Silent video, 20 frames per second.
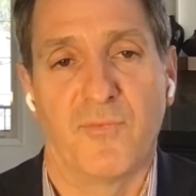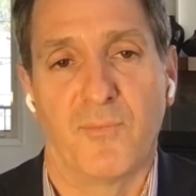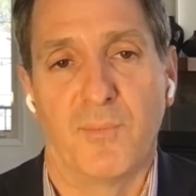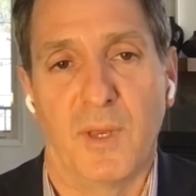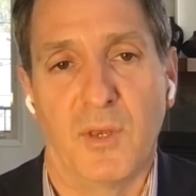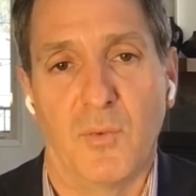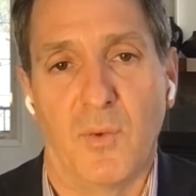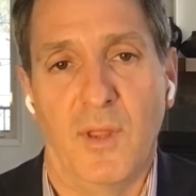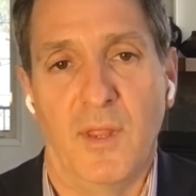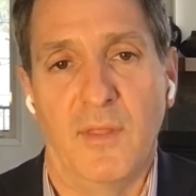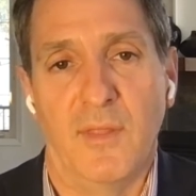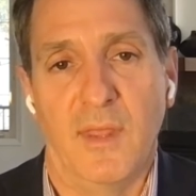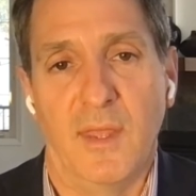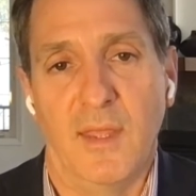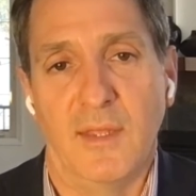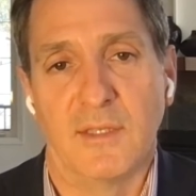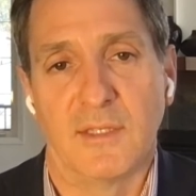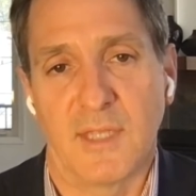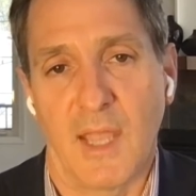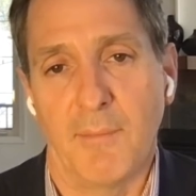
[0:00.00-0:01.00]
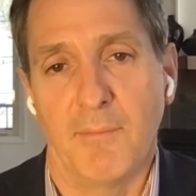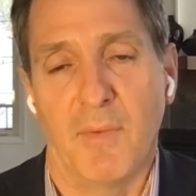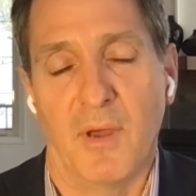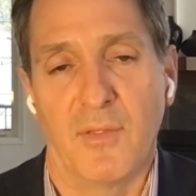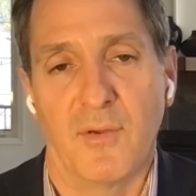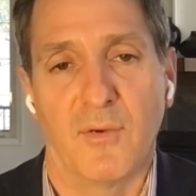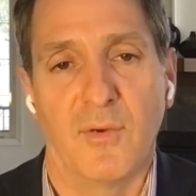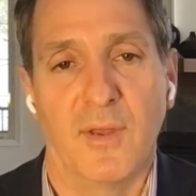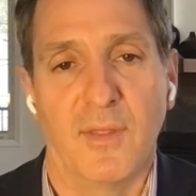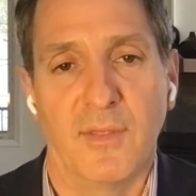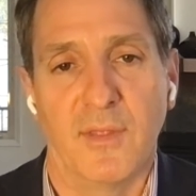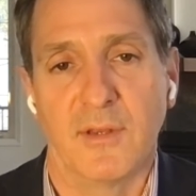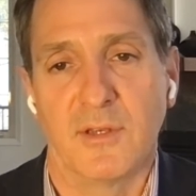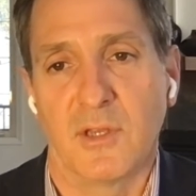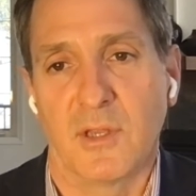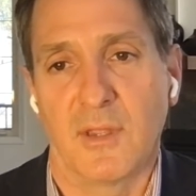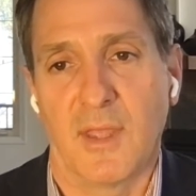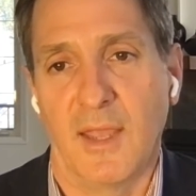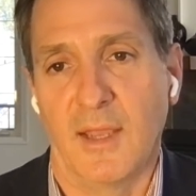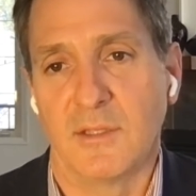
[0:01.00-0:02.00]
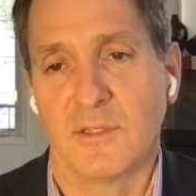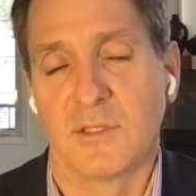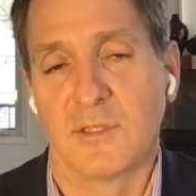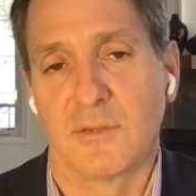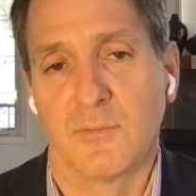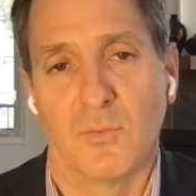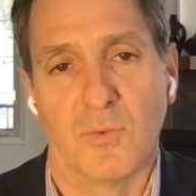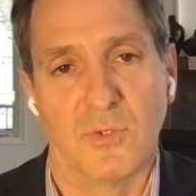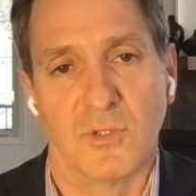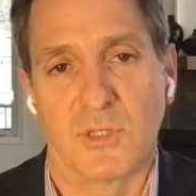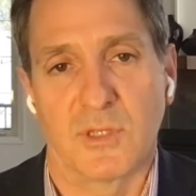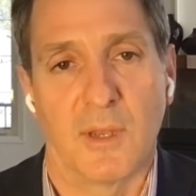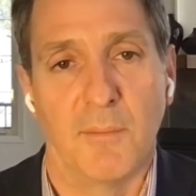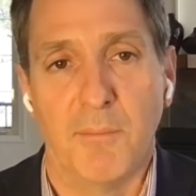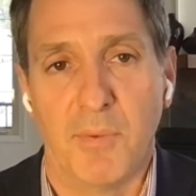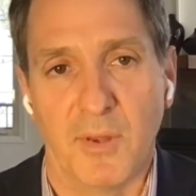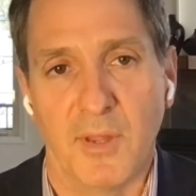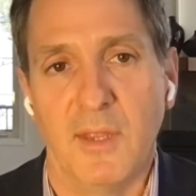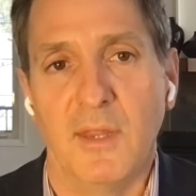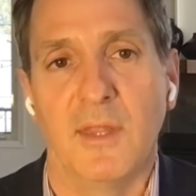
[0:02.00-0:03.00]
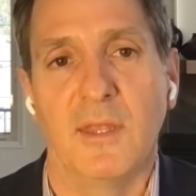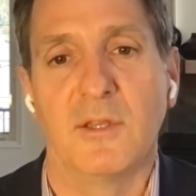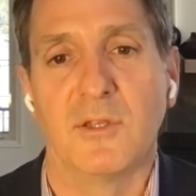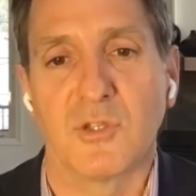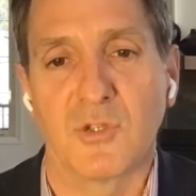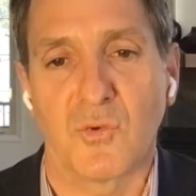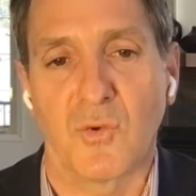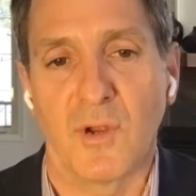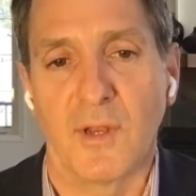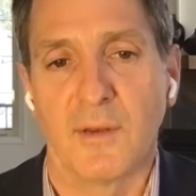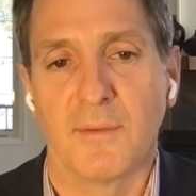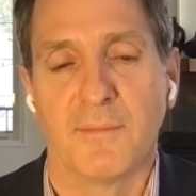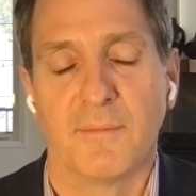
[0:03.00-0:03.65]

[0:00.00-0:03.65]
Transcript: between the stepmother and the kids was completely destroyed.